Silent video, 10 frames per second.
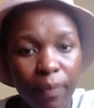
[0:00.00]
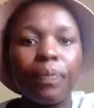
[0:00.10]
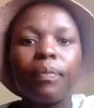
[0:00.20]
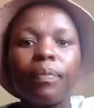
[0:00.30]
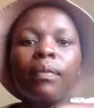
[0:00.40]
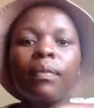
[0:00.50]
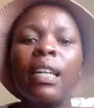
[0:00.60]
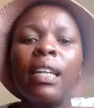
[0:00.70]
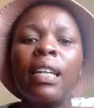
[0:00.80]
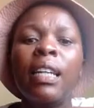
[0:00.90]
that is the
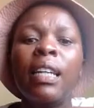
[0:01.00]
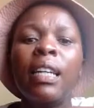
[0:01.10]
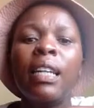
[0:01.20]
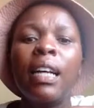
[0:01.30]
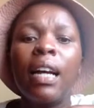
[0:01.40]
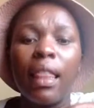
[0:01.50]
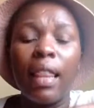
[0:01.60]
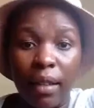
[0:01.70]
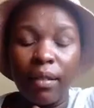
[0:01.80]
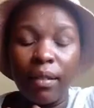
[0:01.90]
first thing. The
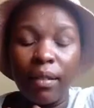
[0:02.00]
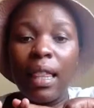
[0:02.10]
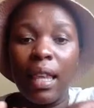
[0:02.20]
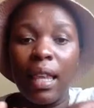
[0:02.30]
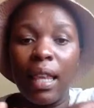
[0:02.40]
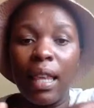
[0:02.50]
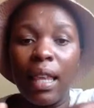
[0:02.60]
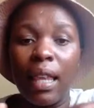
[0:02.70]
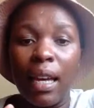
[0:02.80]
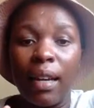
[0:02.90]
second thing
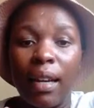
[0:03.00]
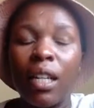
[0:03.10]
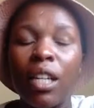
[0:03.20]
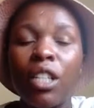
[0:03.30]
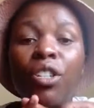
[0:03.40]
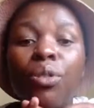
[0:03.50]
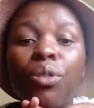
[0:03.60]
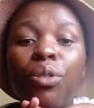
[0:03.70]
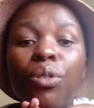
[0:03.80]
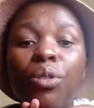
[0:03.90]
is, you need to be
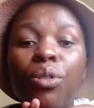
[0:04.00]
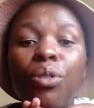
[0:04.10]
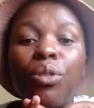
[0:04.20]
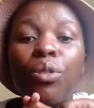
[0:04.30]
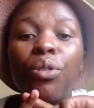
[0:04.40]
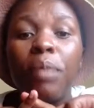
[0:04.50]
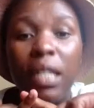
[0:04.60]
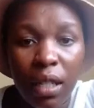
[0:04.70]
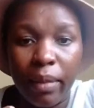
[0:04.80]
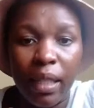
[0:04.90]
strict with that money.